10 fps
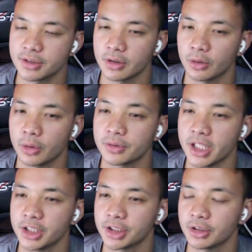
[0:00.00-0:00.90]

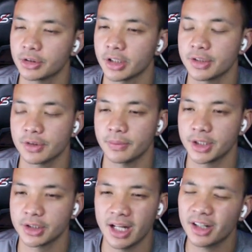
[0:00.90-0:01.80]
rotation,
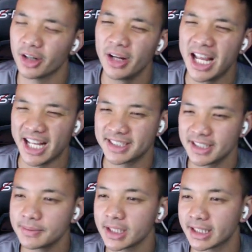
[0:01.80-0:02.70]
transformation, I don't know. It
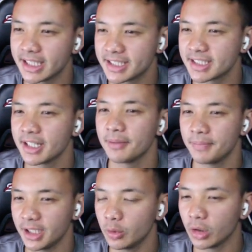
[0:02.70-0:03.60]
seems like this
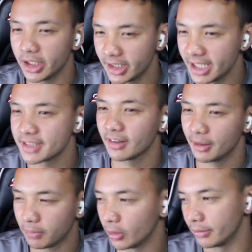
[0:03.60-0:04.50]
being 1 is very
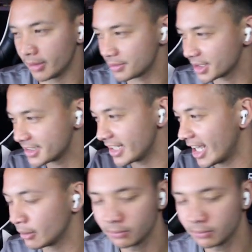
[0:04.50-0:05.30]
important. I'm just going to say that.